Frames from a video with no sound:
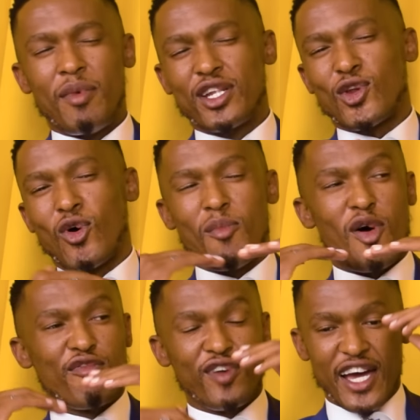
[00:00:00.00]
draw
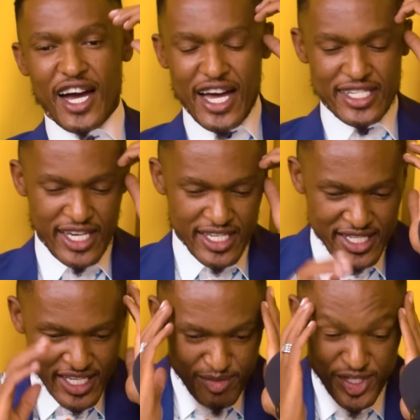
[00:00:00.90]
mawavuleka kanje
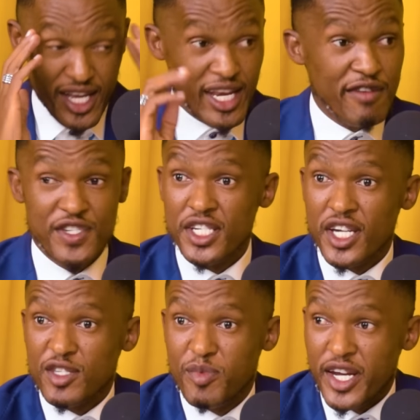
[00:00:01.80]
yes mjani life changing
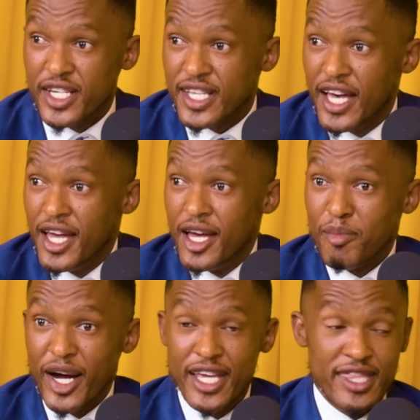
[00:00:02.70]
experience
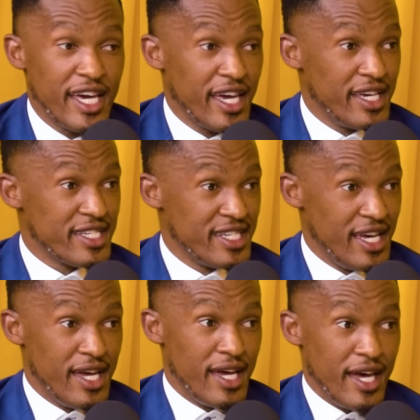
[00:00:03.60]
but the thing is
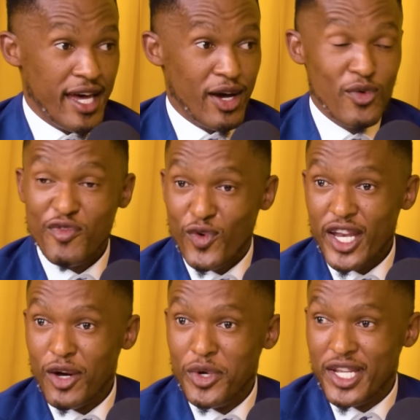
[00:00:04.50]
we've
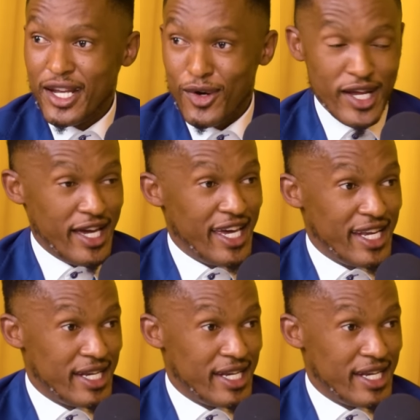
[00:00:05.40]
got a windy road ahead